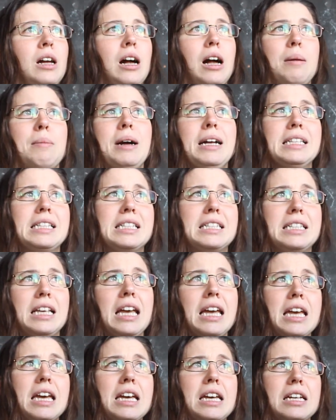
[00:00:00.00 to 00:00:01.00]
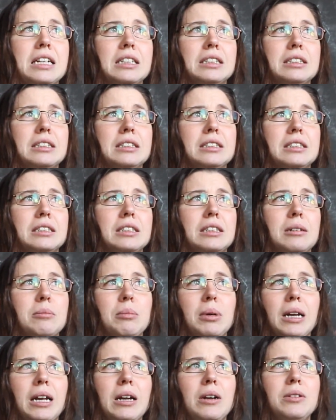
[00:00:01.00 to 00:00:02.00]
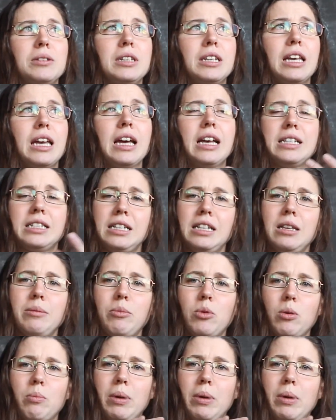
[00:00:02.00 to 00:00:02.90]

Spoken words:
I might say it, but I don't think it has any more